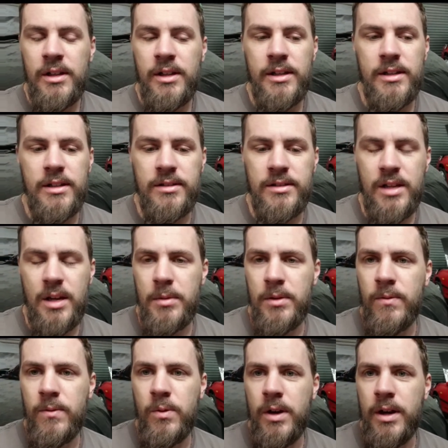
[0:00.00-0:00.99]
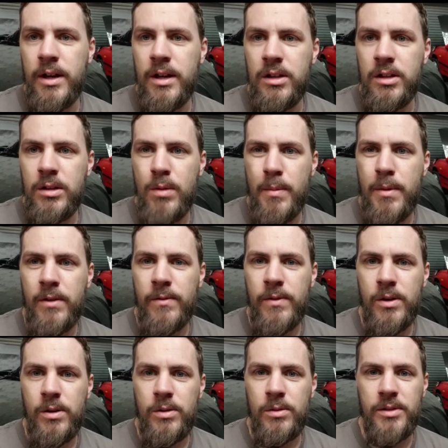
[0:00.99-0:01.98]
He's come in for a turbo
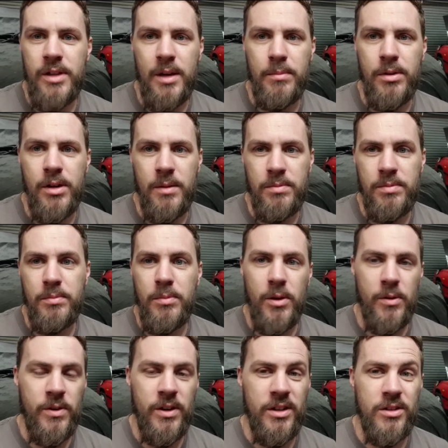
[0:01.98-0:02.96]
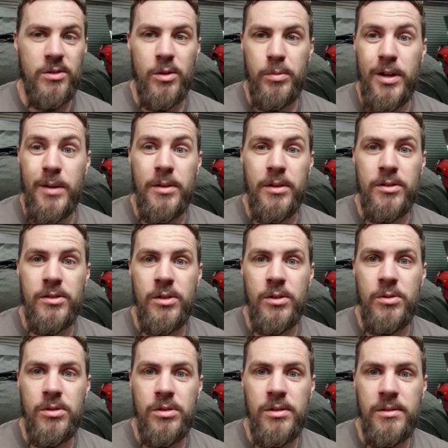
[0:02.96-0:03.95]
manifold, downpipe, modifying the quick plug in his
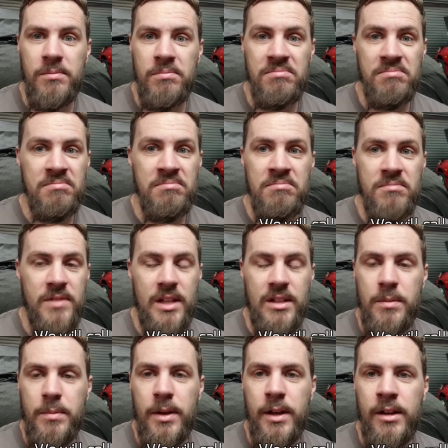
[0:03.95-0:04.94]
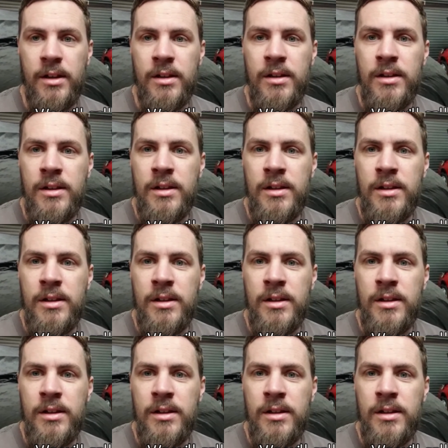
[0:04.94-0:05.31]
suit. That's about it.